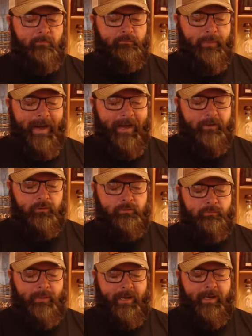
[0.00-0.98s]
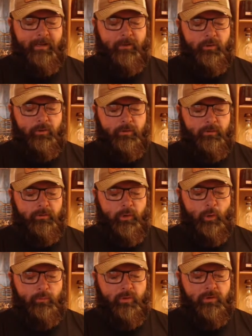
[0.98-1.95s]
bottled by
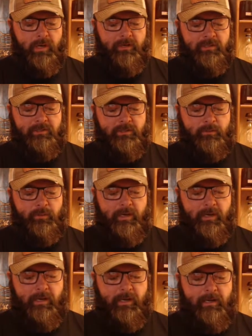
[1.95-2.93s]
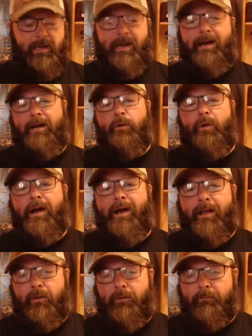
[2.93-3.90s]
Noble Cut Distillery in Gahanna,
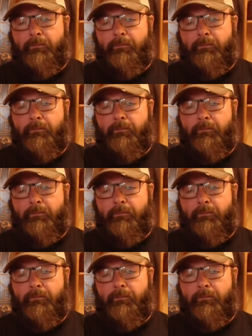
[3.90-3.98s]
Ohio.